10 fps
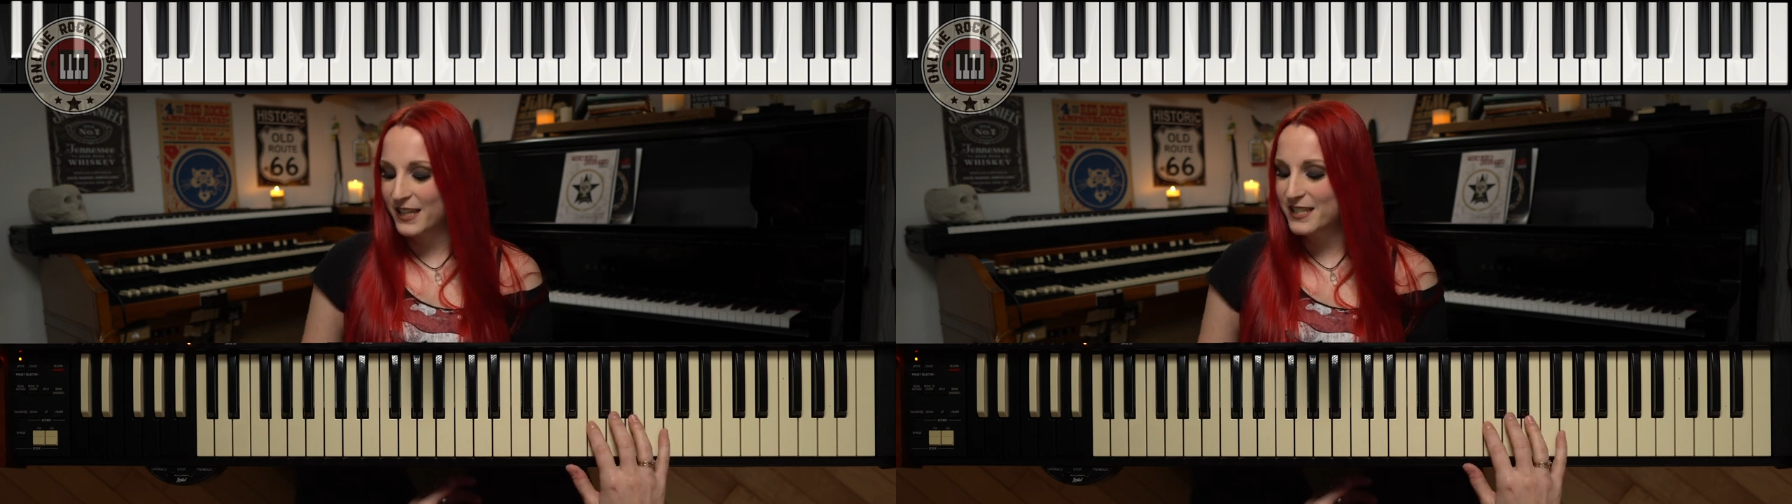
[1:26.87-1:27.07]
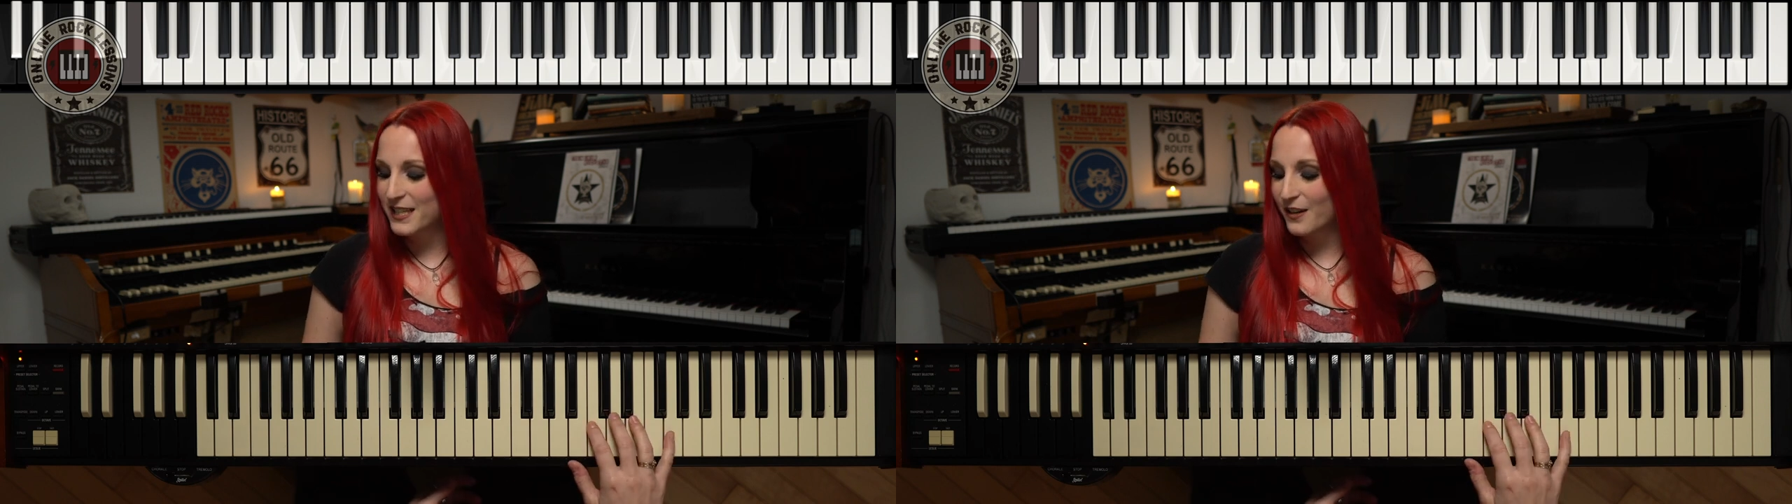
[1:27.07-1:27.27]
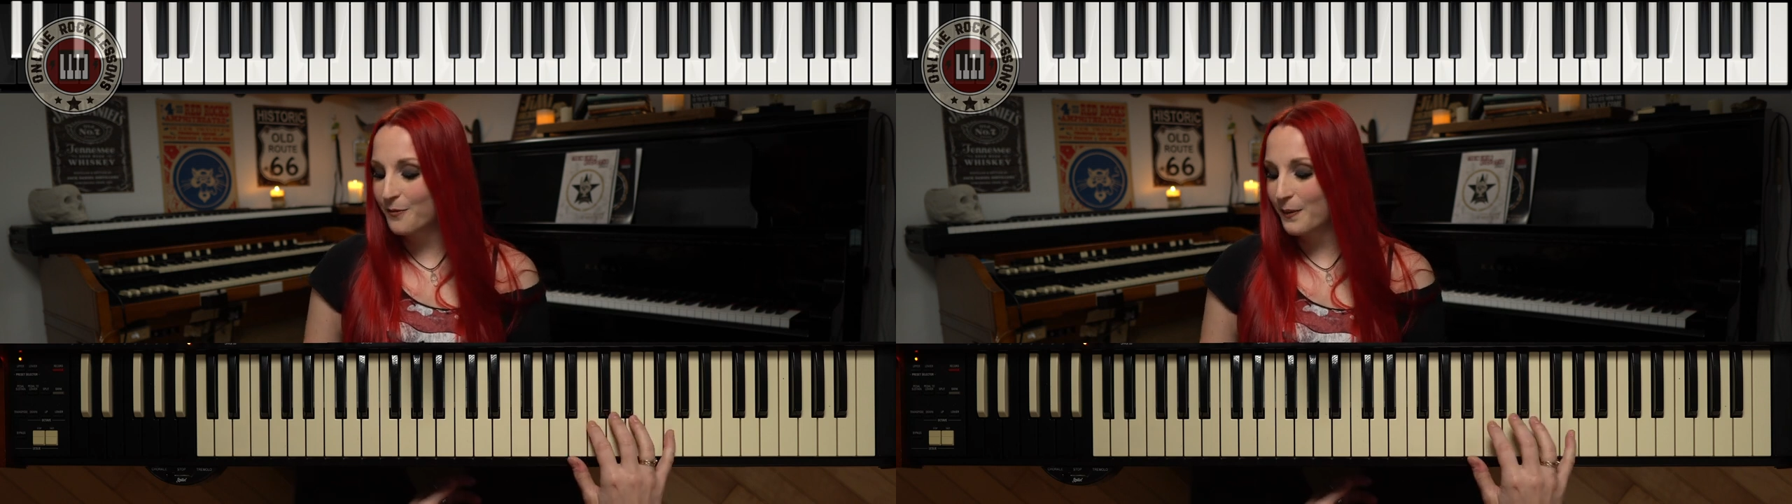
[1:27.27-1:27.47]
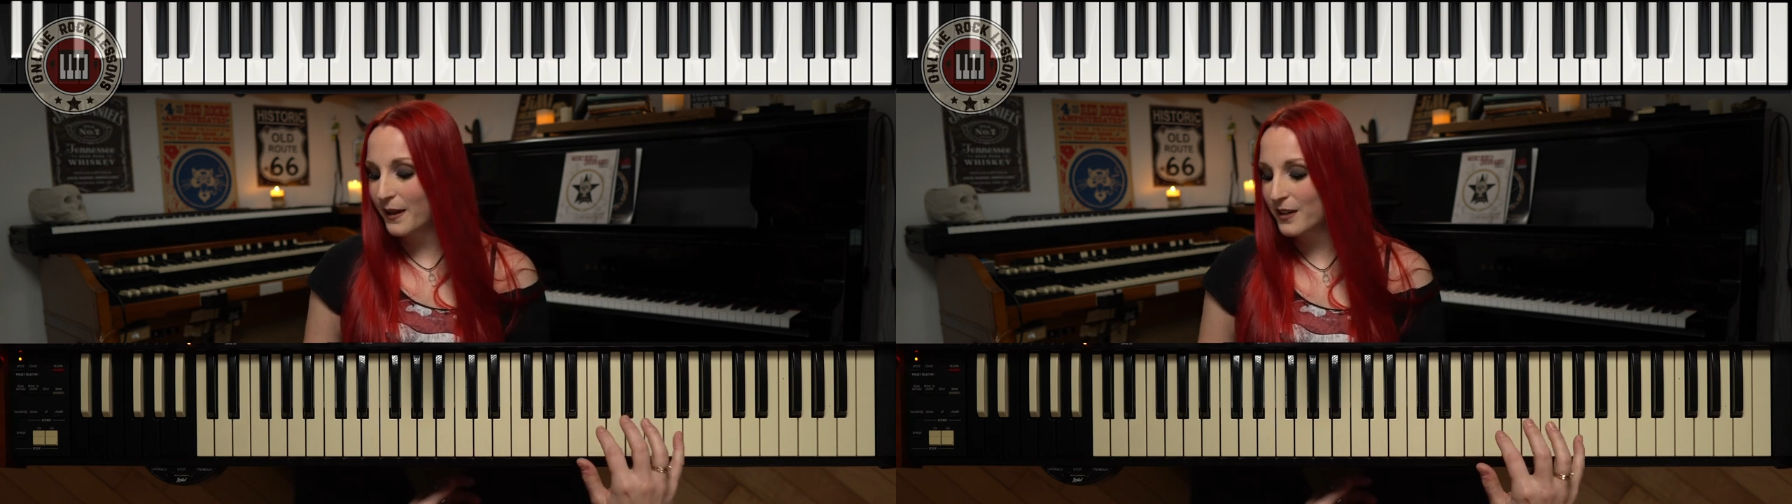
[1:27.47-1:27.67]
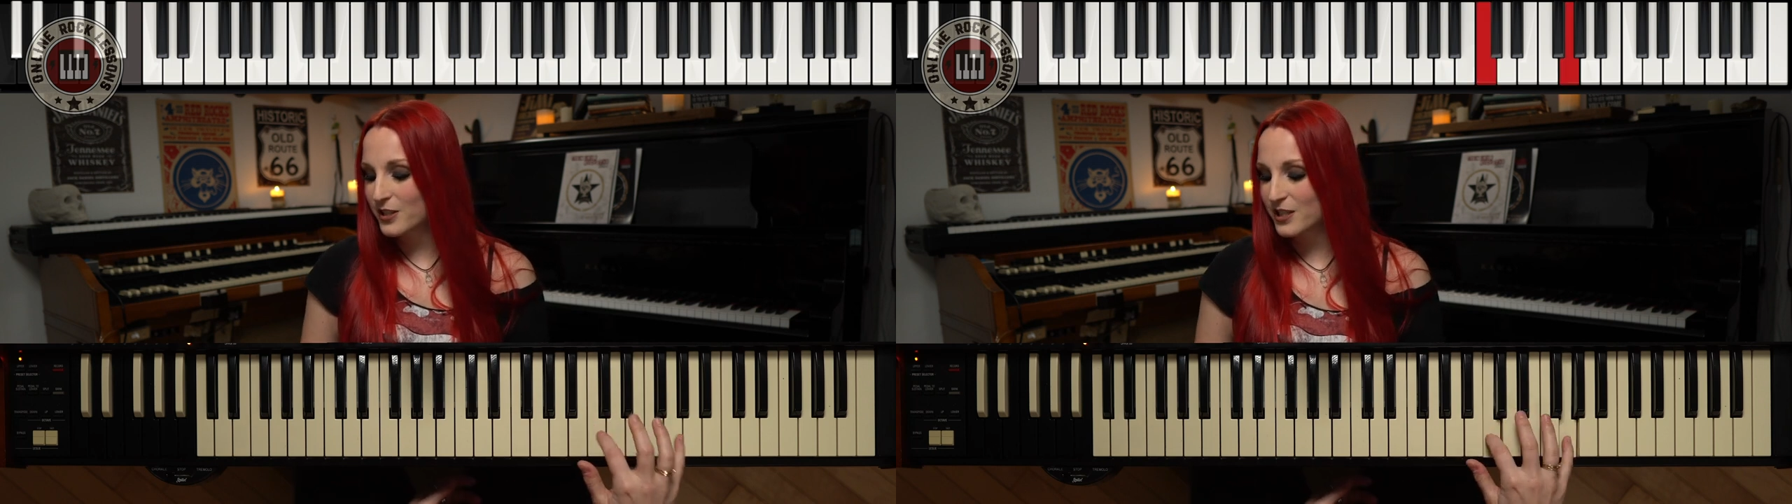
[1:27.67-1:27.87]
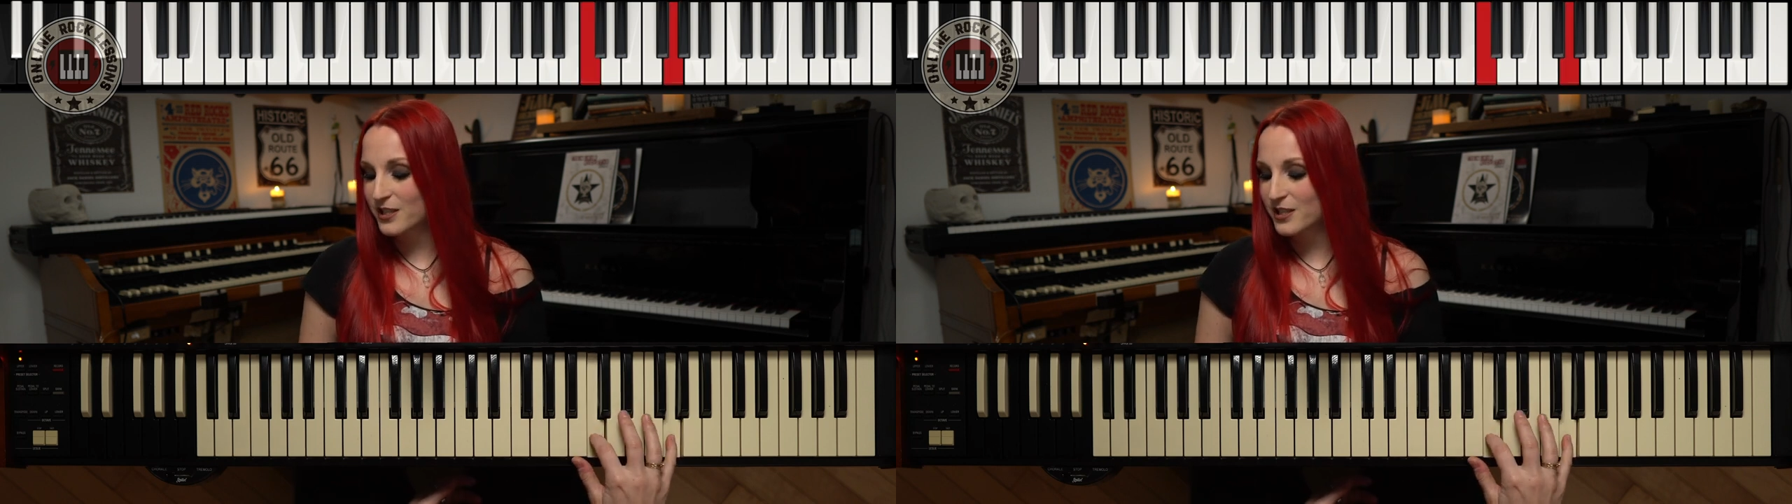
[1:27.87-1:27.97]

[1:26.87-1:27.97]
instead of playing just